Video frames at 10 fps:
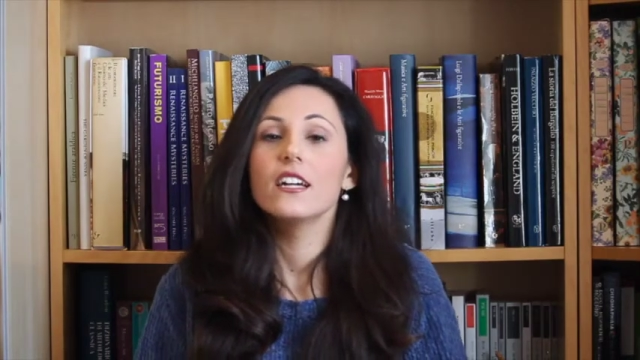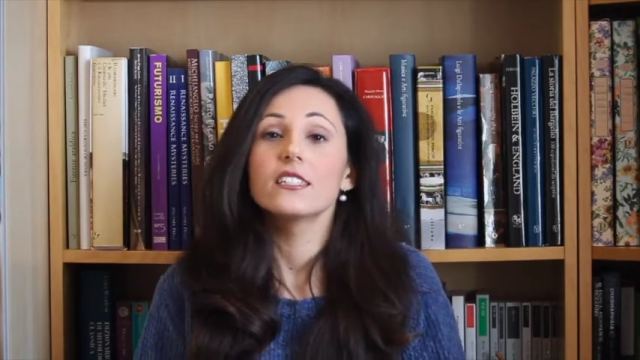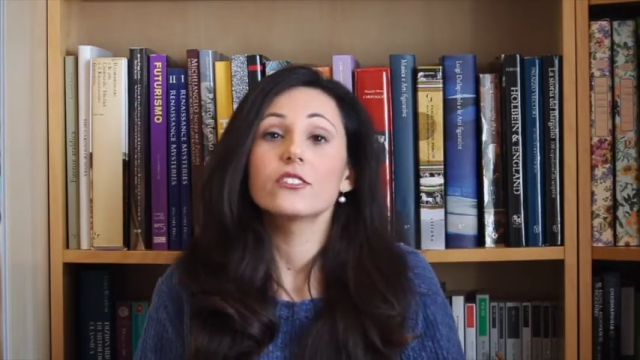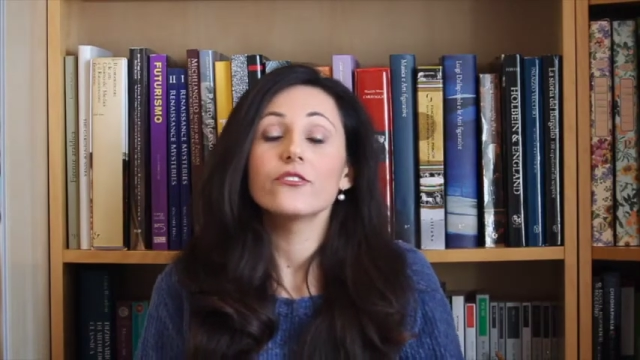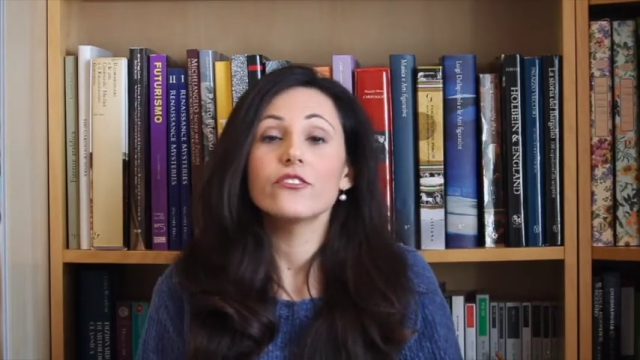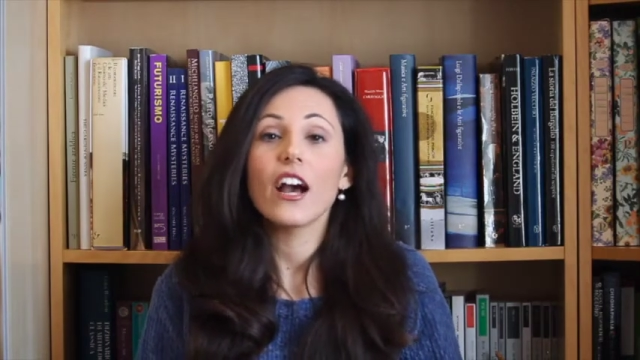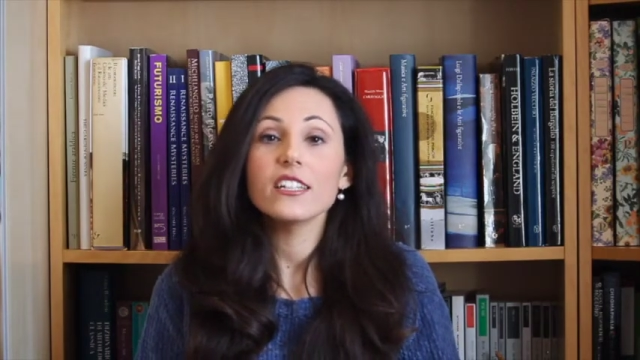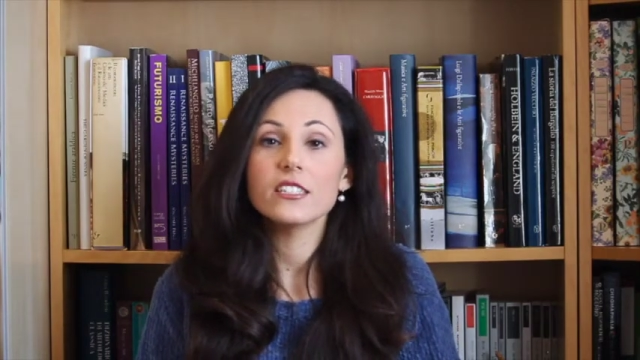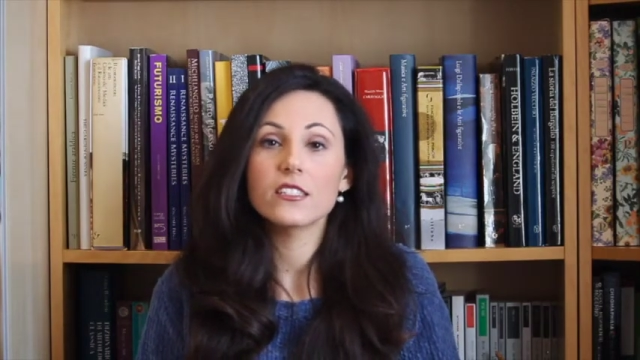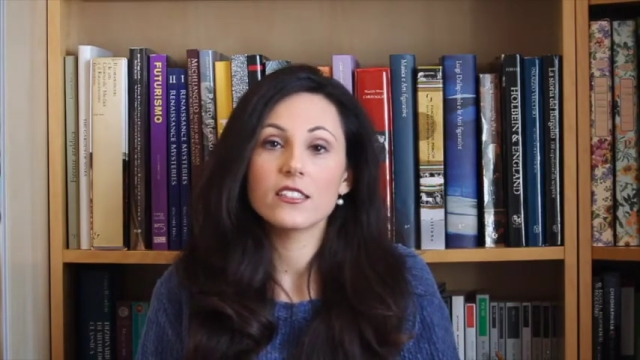
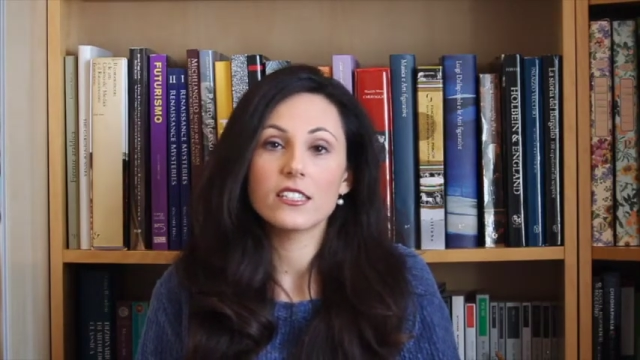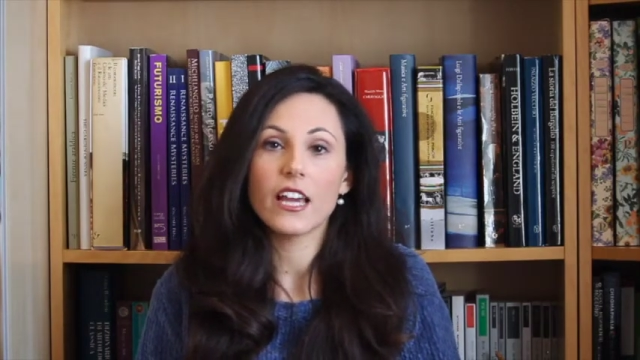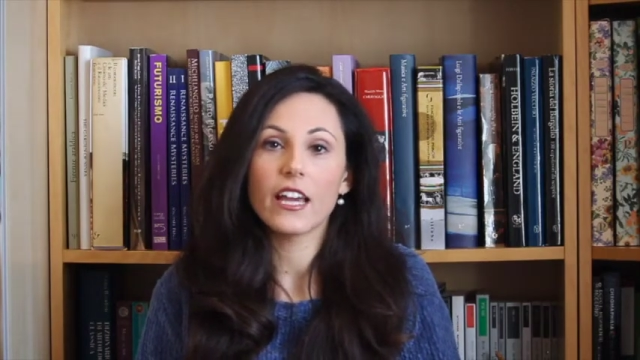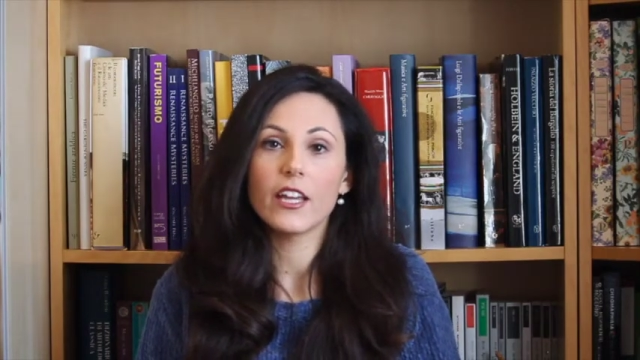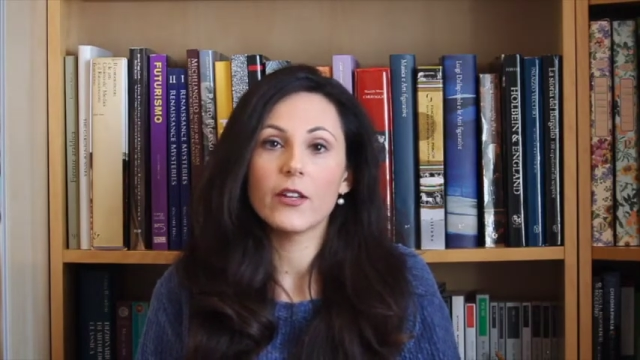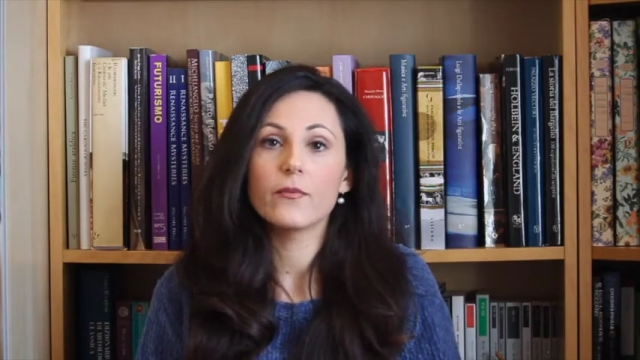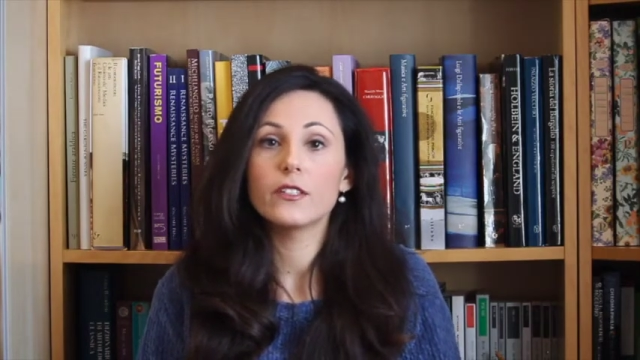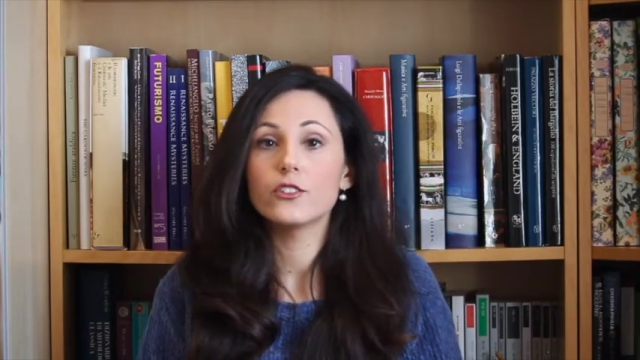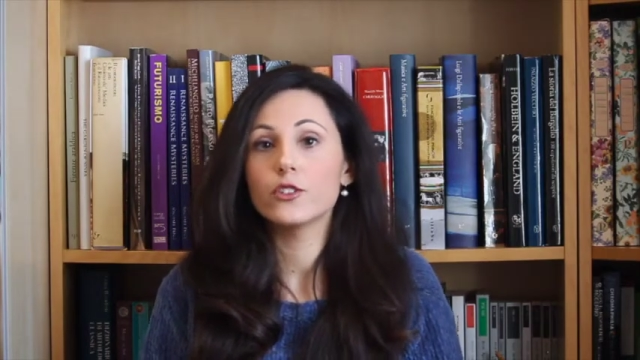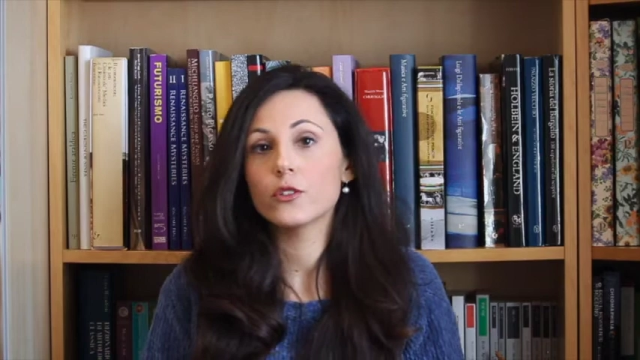Suffice to say,
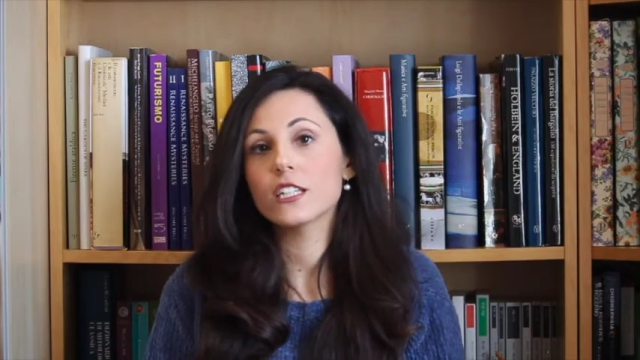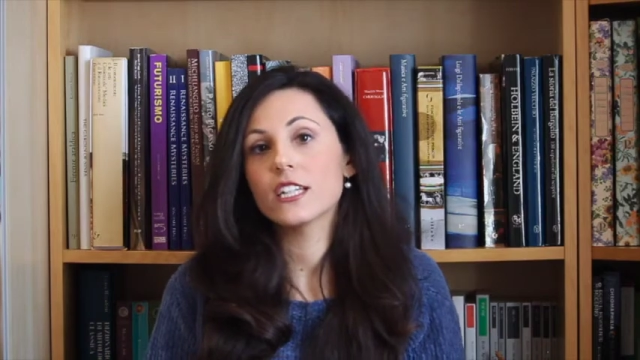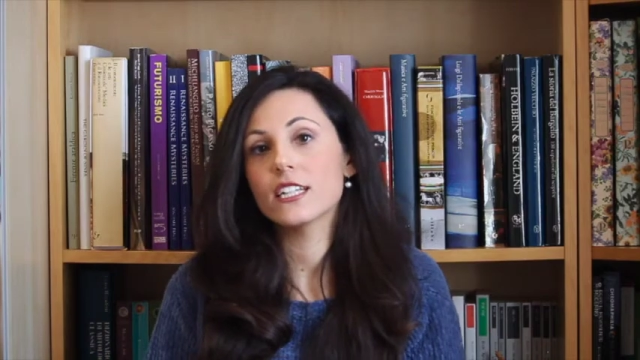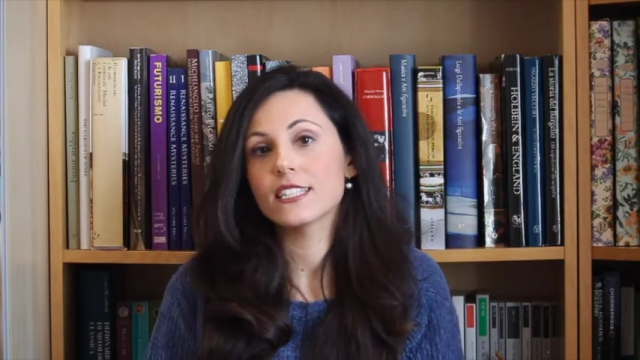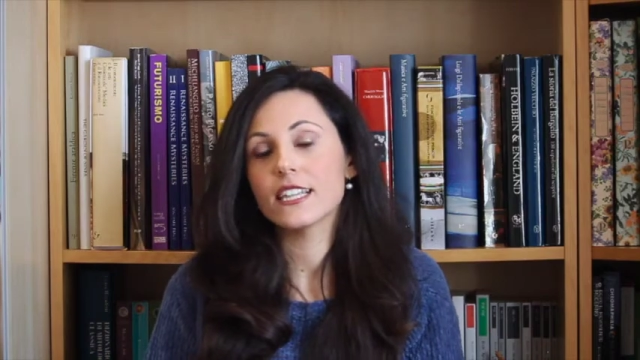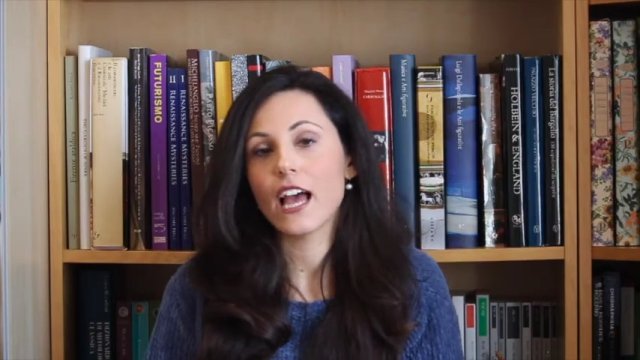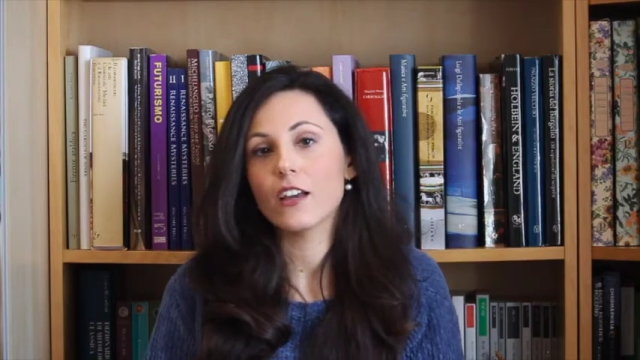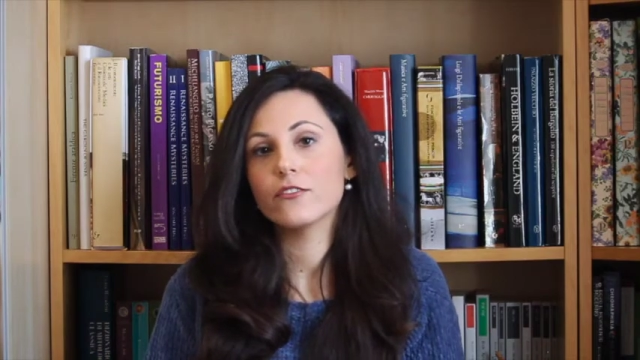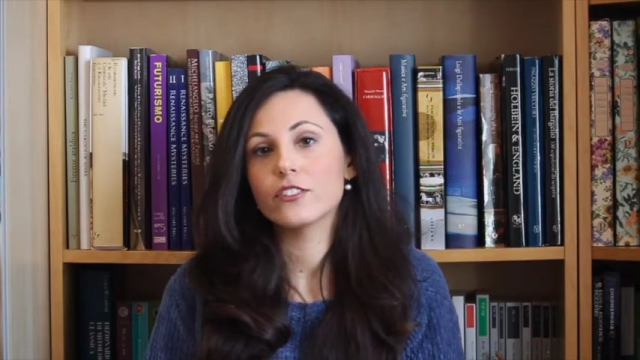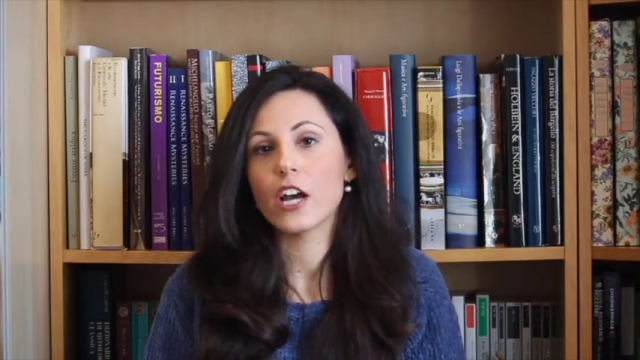during his
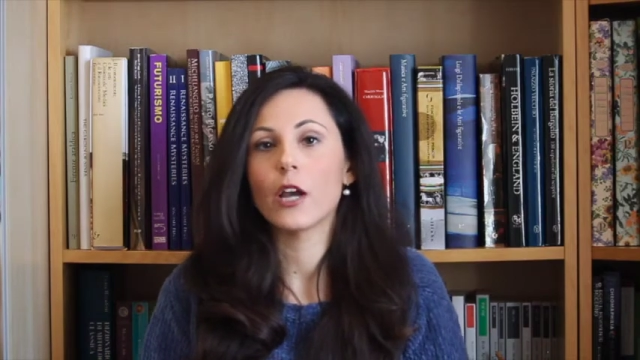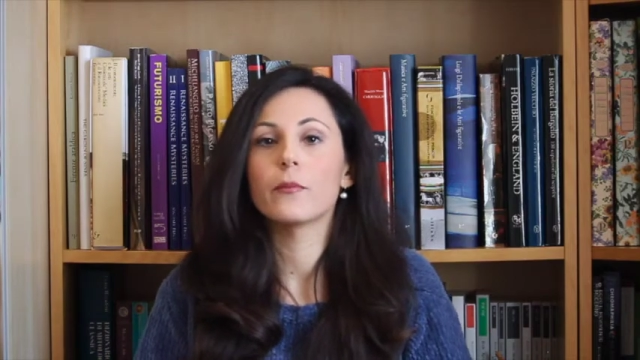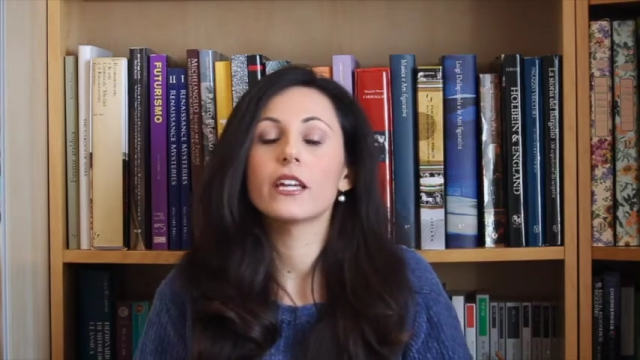lifetime,